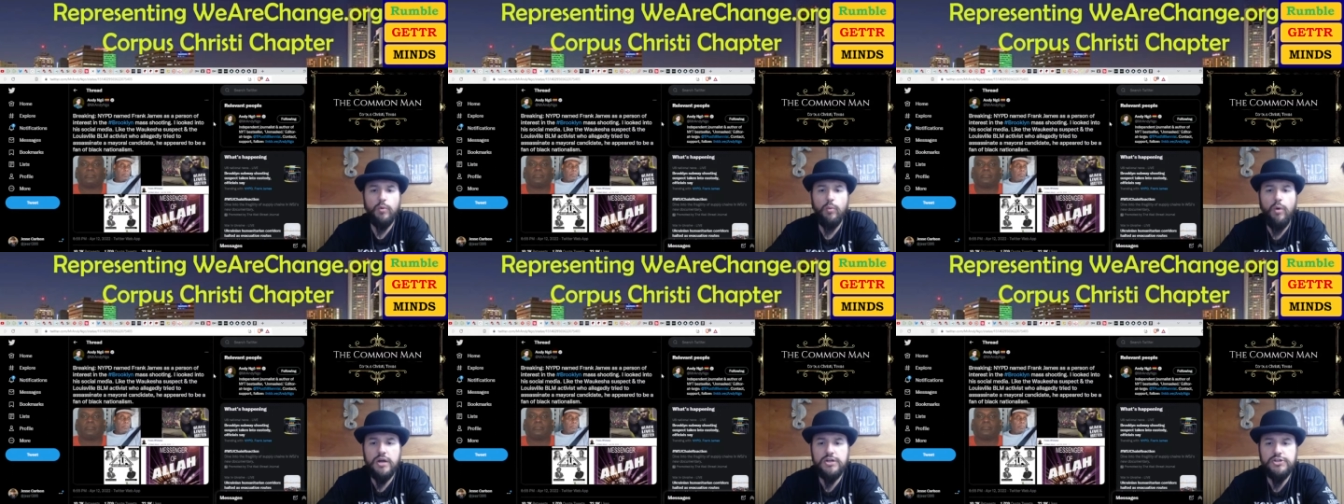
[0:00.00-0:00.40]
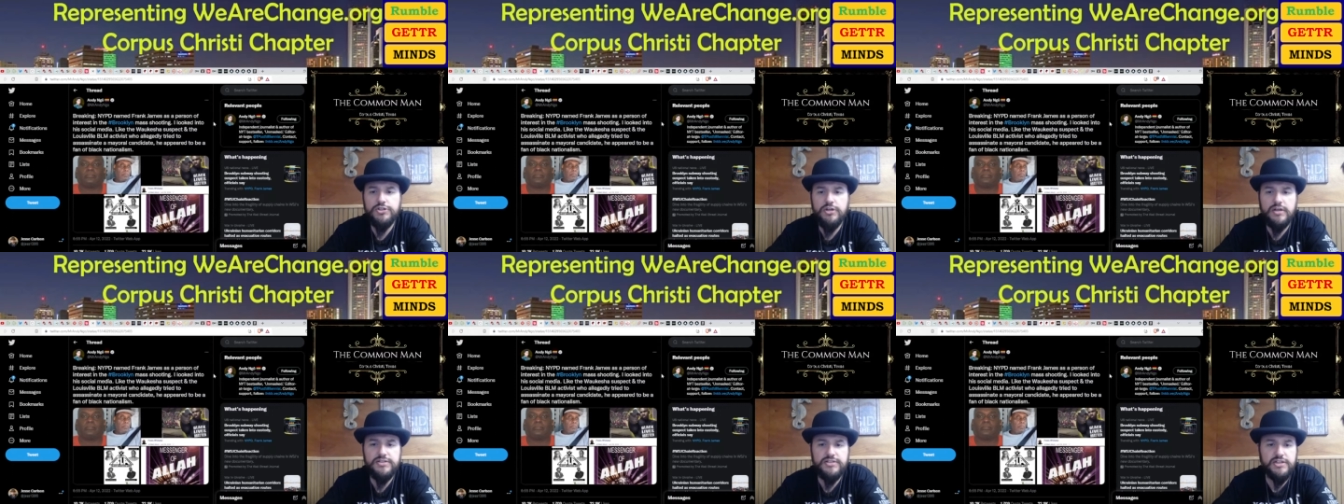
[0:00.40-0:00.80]

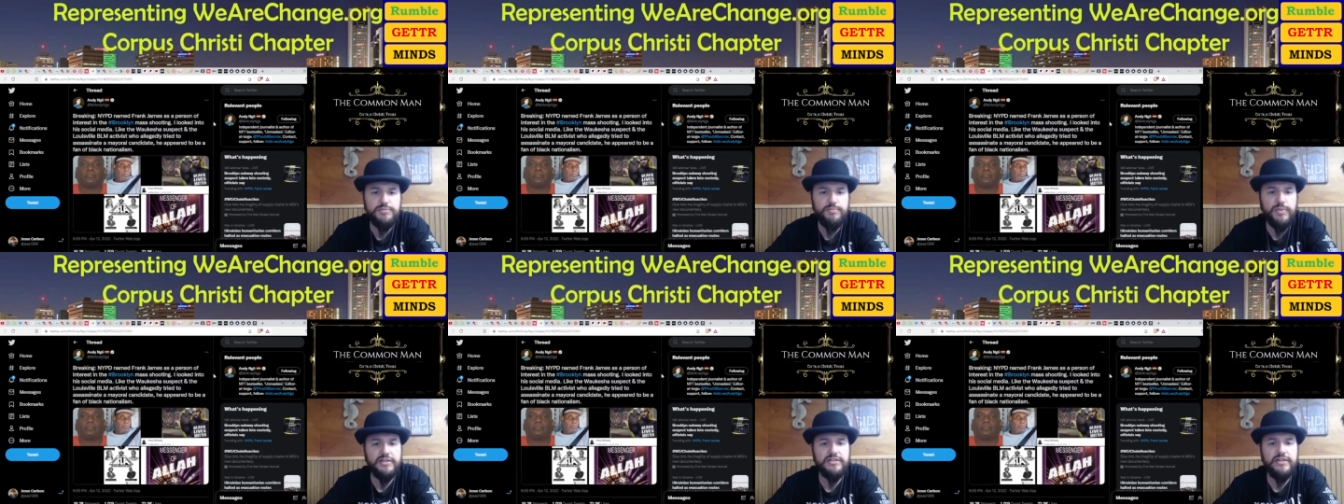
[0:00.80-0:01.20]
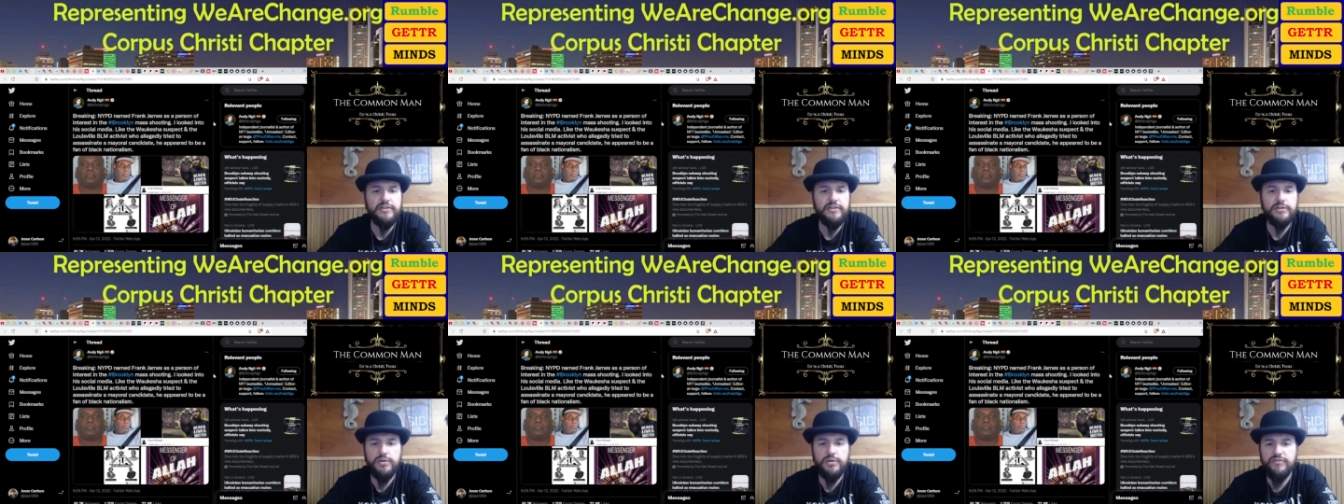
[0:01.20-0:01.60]
Waukesha suspect and the
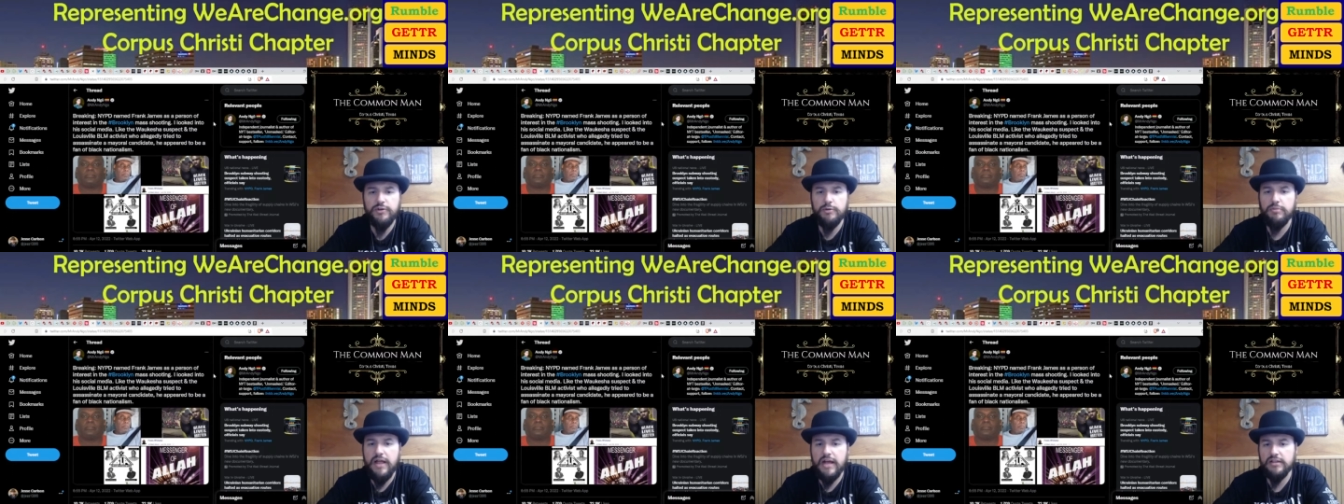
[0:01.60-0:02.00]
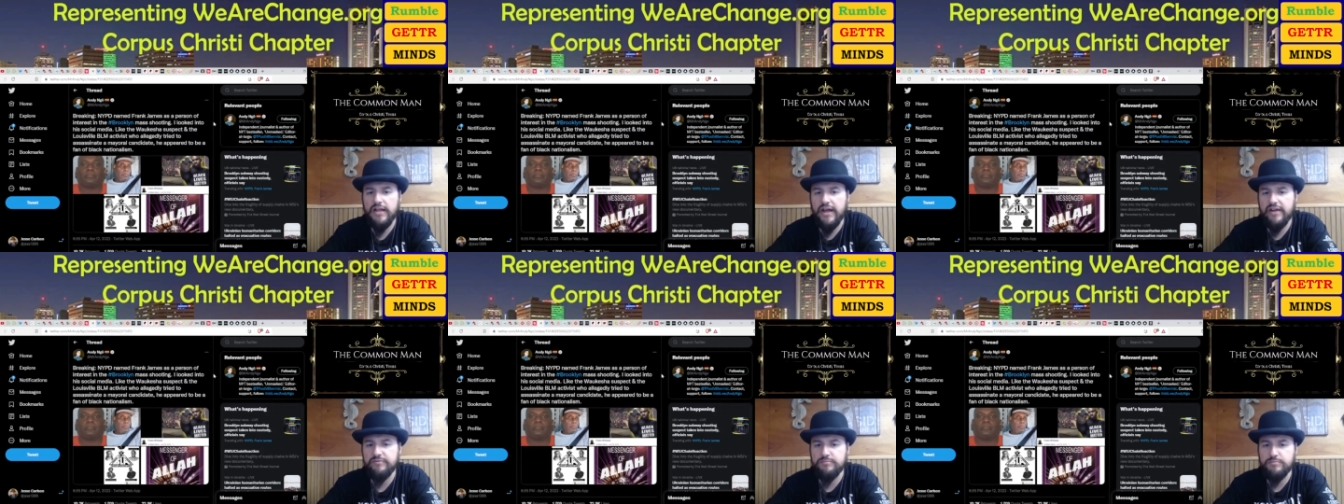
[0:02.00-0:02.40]
Louisville Black
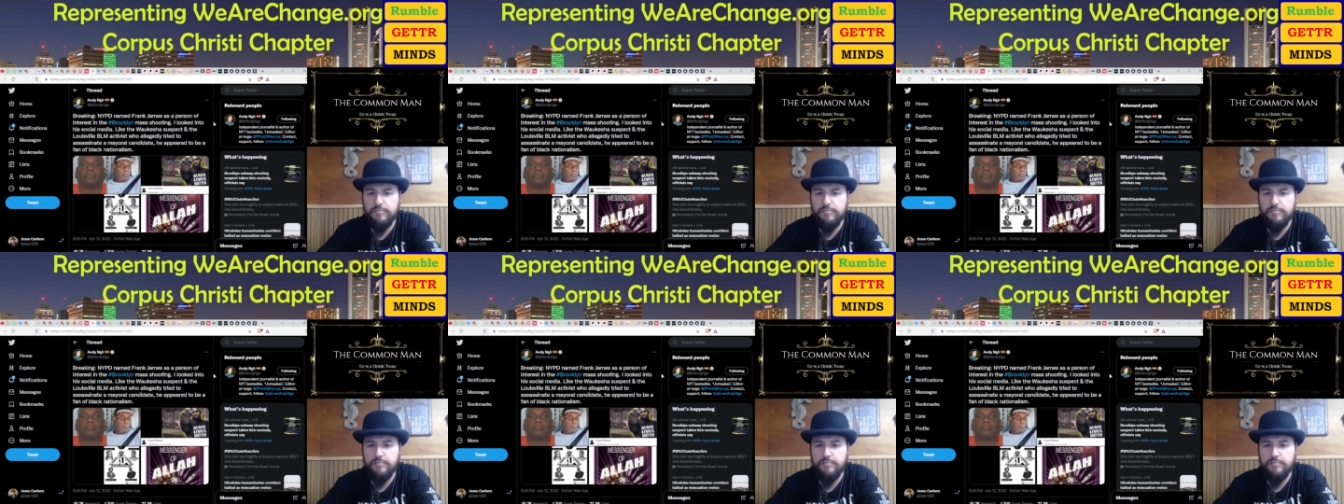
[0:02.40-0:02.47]
Lives